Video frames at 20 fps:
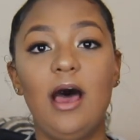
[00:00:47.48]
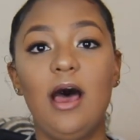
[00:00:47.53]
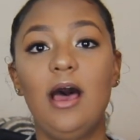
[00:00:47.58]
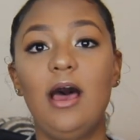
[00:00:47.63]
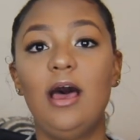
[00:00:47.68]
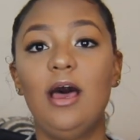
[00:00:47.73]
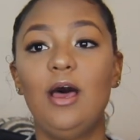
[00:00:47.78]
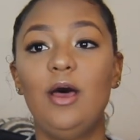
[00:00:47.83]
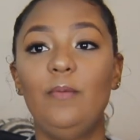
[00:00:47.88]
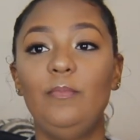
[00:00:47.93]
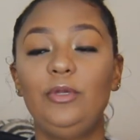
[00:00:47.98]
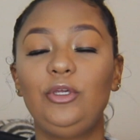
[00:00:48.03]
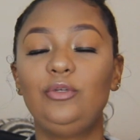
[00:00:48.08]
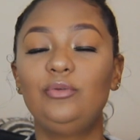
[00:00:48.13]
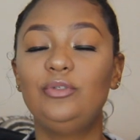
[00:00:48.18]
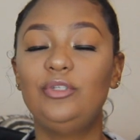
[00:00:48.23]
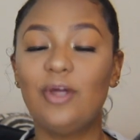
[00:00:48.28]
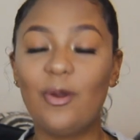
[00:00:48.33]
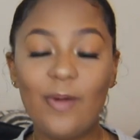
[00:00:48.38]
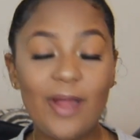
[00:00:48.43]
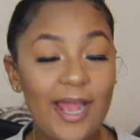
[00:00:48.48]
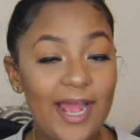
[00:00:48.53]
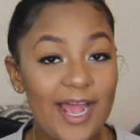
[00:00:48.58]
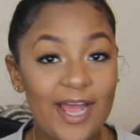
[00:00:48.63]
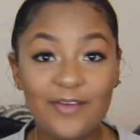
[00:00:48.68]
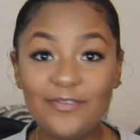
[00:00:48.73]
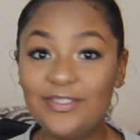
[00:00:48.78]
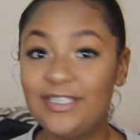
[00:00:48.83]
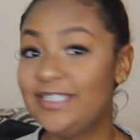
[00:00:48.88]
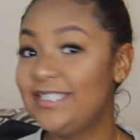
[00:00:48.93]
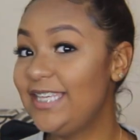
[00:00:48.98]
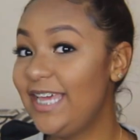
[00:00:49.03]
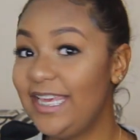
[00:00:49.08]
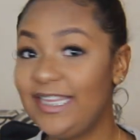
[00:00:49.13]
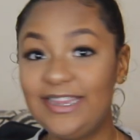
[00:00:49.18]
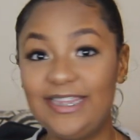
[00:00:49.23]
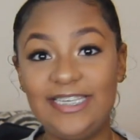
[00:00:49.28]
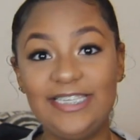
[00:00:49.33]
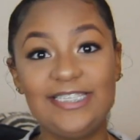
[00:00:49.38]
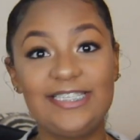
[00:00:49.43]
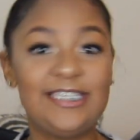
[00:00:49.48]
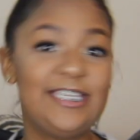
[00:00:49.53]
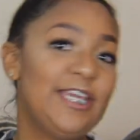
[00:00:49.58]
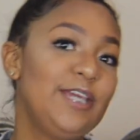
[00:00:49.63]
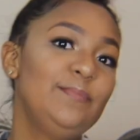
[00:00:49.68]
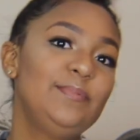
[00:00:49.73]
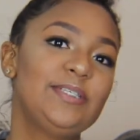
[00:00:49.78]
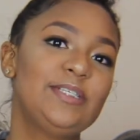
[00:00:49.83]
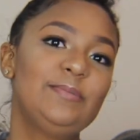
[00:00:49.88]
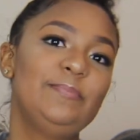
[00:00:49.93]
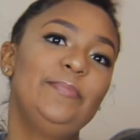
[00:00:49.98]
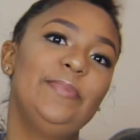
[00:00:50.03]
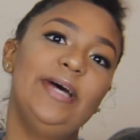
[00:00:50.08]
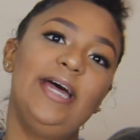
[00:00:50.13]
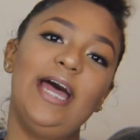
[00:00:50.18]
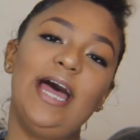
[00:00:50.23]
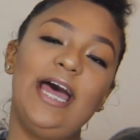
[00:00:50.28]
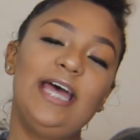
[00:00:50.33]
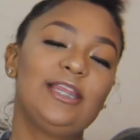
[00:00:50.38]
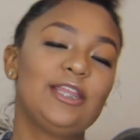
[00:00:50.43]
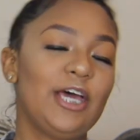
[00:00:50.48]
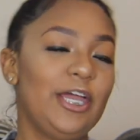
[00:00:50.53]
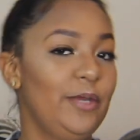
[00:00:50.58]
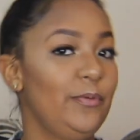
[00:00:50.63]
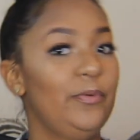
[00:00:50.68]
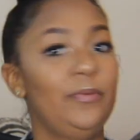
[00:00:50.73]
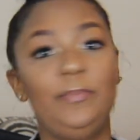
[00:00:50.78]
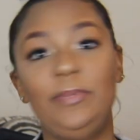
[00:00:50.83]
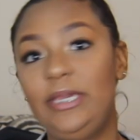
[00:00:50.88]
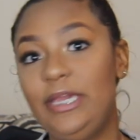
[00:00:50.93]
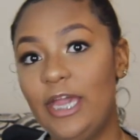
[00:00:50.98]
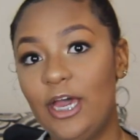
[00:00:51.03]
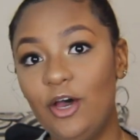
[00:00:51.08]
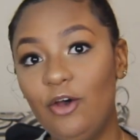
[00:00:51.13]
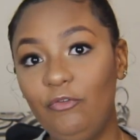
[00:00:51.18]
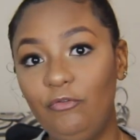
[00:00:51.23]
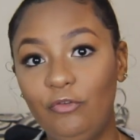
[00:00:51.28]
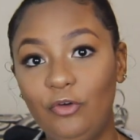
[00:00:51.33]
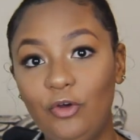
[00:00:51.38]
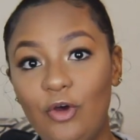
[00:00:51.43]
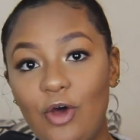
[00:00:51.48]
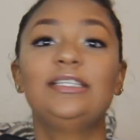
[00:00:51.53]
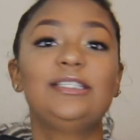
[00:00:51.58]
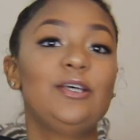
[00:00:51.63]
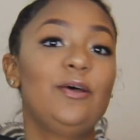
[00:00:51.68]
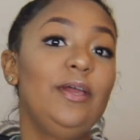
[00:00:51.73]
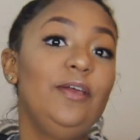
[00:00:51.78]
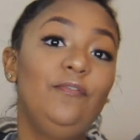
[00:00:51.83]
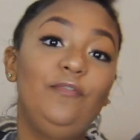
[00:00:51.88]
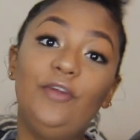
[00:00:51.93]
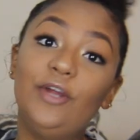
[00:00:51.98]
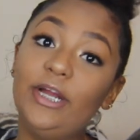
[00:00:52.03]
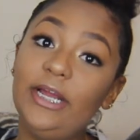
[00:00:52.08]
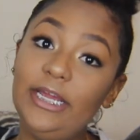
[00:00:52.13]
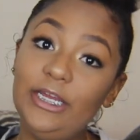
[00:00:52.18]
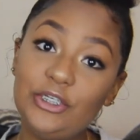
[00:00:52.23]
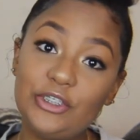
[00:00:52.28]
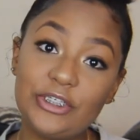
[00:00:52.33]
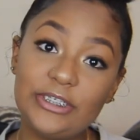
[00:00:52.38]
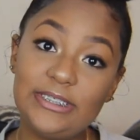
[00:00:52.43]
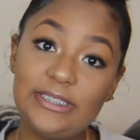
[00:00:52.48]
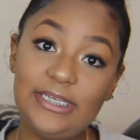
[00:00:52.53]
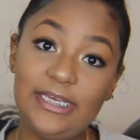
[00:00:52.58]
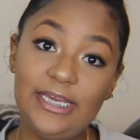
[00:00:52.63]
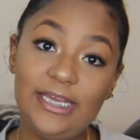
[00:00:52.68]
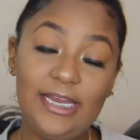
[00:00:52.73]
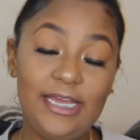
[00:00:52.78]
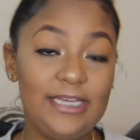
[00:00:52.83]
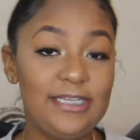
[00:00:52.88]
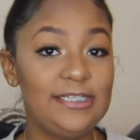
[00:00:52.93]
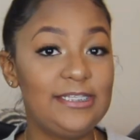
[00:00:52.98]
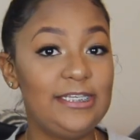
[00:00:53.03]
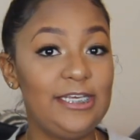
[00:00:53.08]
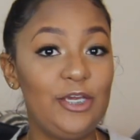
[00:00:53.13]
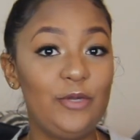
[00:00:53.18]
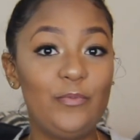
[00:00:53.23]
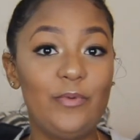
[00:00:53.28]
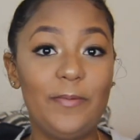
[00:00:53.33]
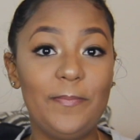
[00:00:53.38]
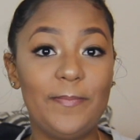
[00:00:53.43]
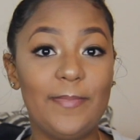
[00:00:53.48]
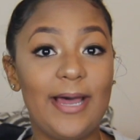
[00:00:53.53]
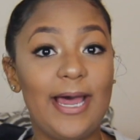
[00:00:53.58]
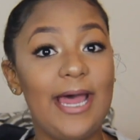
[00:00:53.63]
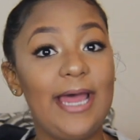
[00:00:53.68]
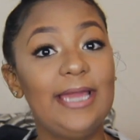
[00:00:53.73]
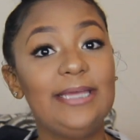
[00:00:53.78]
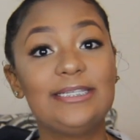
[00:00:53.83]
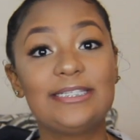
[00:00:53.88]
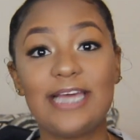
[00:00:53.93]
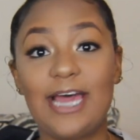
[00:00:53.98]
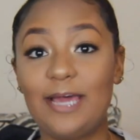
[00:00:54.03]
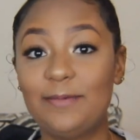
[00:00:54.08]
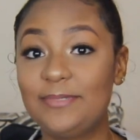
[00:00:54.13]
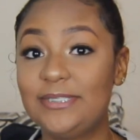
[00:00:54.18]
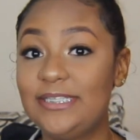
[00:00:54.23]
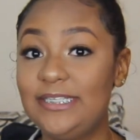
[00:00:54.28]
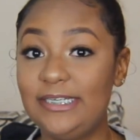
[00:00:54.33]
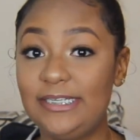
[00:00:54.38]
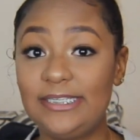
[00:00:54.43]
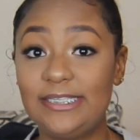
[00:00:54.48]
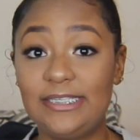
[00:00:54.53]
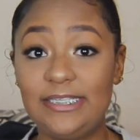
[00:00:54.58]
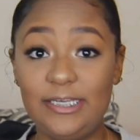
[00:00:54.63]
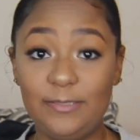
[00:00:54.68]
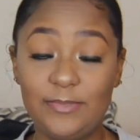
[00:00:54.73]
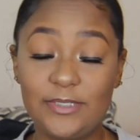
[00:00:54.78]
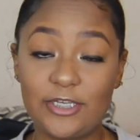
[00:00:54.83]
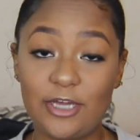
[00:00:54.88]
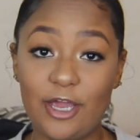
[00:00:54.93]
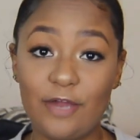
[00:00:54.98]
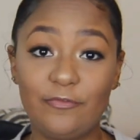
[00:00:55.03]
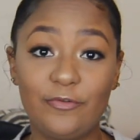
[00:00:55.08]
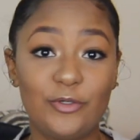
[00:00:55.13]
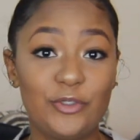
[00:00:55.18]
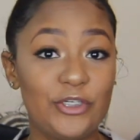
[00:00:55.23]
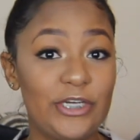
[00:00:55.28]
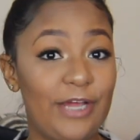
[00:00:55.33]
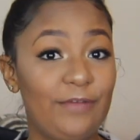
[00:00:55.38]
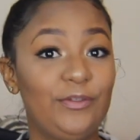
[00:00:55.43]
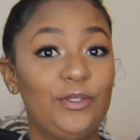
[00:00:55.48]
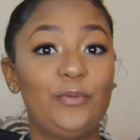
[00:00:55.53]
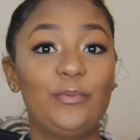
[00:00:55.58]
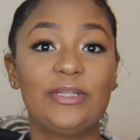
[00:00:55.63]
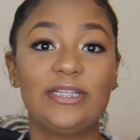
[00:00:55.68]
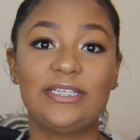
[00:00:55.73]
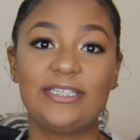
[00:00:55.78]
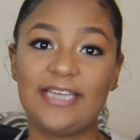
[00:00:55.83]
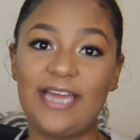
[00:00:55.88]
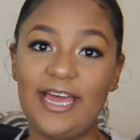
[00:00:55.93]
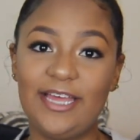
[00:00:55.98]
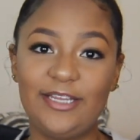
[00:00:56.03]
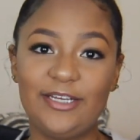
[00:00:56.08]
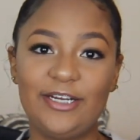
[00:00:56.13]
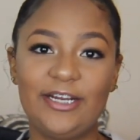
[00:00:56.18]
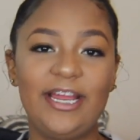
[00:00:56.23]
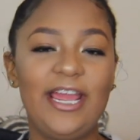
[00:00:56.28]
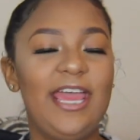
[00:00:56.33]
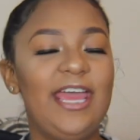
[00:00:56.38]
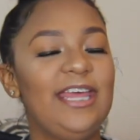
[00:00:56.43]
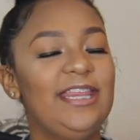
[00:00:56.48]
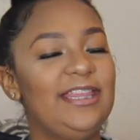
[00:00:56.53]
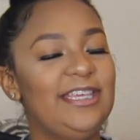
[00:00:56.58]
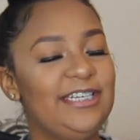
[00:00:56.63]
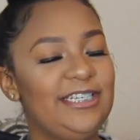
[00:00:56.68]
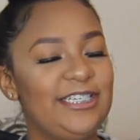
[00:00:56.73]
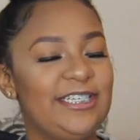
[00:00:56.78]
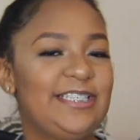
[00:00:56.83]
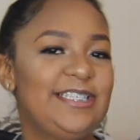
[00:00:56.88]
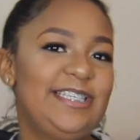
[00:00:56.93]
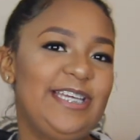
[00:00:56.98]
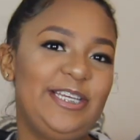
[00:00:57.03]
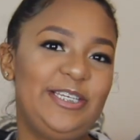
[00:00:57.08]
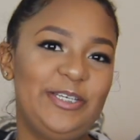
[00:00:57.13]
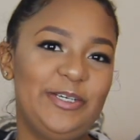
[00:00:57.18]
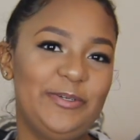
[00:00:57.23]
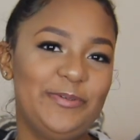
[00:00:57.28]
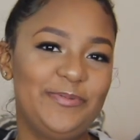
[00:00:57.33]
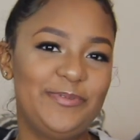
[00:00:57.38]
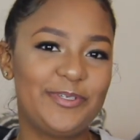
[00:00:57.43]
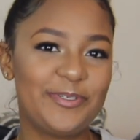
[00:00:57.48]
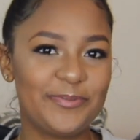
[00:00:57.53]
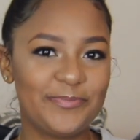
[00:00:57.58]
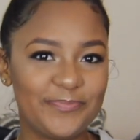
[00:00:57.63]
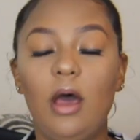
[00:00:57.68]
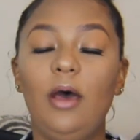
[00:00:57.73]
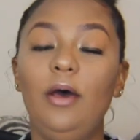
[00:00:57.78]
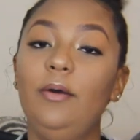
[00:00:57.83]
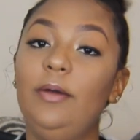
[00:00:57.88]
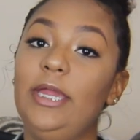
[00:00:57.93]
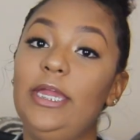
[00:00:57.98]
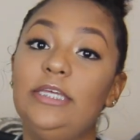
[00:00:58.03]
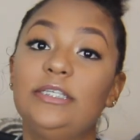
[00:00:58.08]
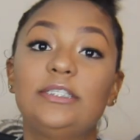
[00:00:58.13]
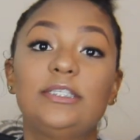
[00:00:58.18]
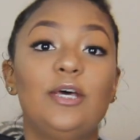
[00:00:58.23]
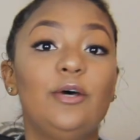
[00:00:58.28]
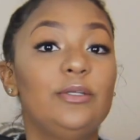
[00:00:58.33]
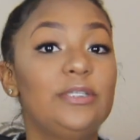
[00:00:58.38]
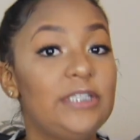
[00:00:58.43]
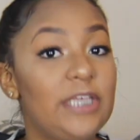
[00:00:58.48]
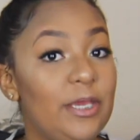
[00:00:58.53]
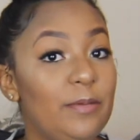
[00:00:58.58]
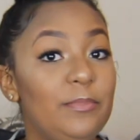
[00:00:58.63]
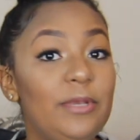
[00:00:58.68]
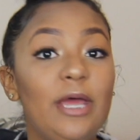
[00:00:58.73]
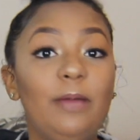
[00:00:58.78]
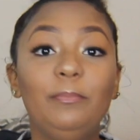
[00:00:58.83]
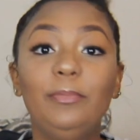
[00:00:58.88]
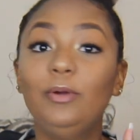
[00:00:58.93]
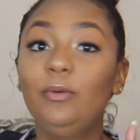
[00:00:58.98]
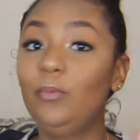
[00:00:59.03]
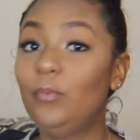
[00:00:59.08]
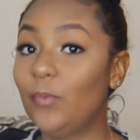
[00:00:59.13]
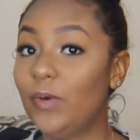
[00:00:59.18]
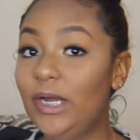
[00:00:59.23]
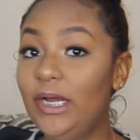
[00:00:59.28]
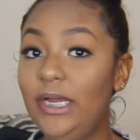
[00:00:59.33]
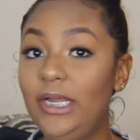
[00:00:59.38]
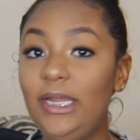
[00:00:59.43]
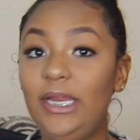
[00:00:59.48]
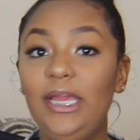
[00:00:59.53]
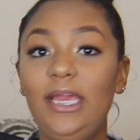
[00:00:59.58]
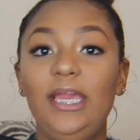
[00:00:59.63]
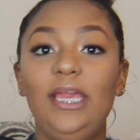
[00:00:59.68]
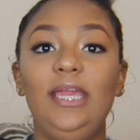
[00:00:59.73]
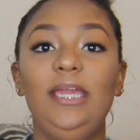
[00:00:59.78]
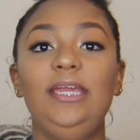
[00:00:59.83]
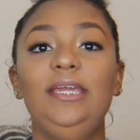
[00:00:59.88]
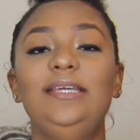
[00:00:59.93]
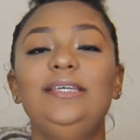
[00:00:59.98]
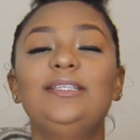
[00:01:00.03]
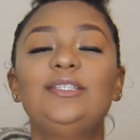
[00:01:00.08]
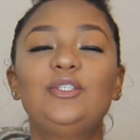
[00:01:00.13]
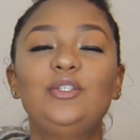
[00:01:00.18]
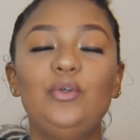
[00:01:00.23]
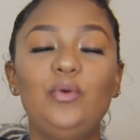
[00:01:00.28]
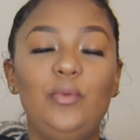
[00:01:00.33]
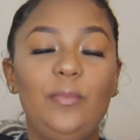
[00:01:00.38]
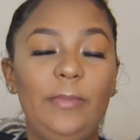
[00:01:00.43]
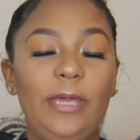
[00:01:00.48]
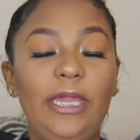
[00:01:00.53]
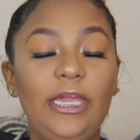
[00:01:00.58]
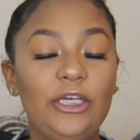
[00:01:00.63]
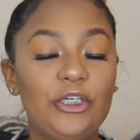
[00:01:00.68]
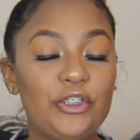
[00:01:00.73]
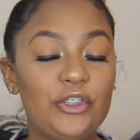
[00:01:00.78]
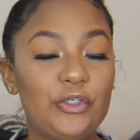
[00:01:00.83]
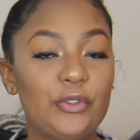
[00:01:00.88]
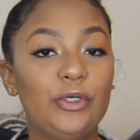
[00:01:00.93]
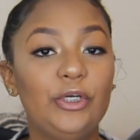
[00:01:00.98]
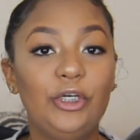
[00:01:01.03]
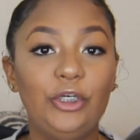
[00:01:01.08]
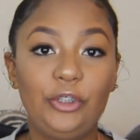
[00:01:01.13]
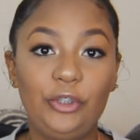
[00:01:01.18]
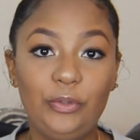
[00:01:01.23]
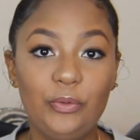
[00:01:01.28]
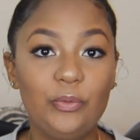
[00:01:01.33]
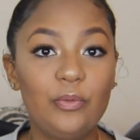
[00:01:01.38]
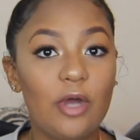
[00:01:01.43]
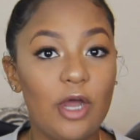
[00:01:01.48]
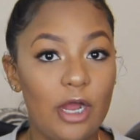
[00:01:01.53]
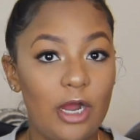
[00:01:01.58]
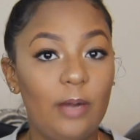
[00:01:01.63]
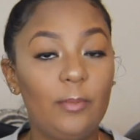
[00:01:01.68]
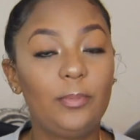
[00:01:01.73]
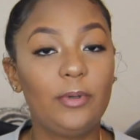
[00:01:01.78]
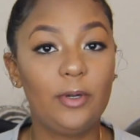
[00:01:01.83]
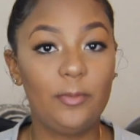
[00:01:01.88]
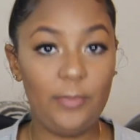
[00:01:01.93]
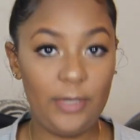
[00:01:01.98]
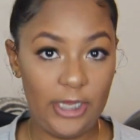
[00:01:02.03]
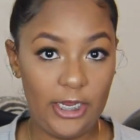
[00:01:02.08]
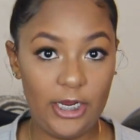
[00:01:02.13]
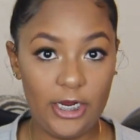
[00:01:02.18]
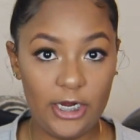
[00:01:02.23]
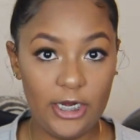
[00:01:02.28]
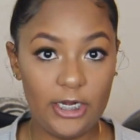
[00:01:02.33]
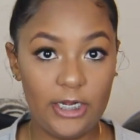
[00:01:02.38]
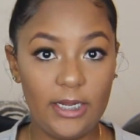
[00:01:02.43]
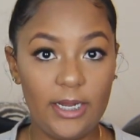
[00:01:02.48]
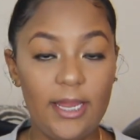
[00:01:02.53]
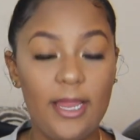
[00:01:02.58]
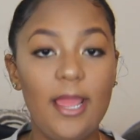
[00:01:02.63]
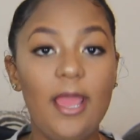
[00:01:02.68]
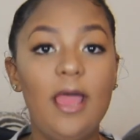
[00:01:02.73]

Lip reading: You don't have to take these tips, but I thought it would be helpful. So if you're interested in seeing what my top 6 tips are for traveling with a toddler, then just stay tuned. Okay, so tip number 1 is to make sure you are prepared.